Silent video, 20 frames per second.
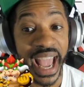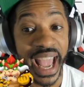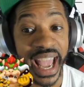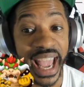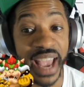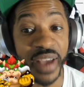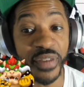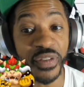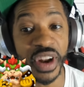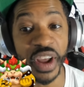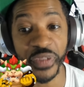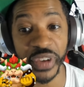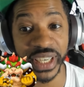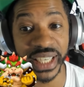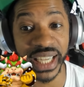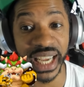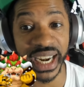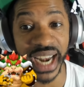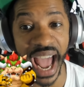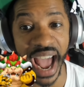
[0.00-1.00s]
Even if it
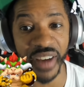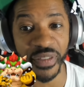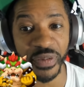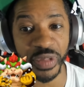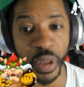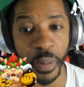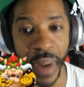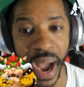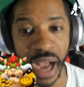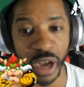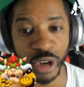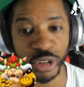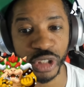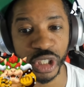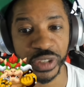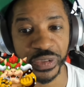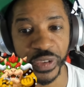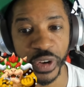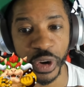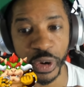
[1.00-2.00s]
didn't have the
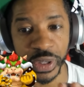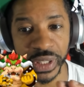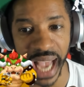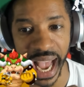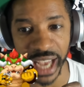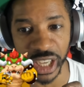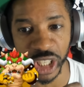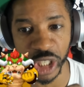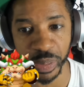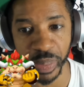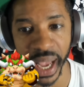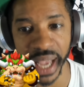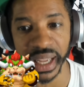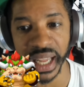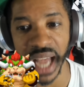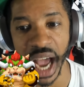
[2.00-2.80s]
Bowser's Fury aspect,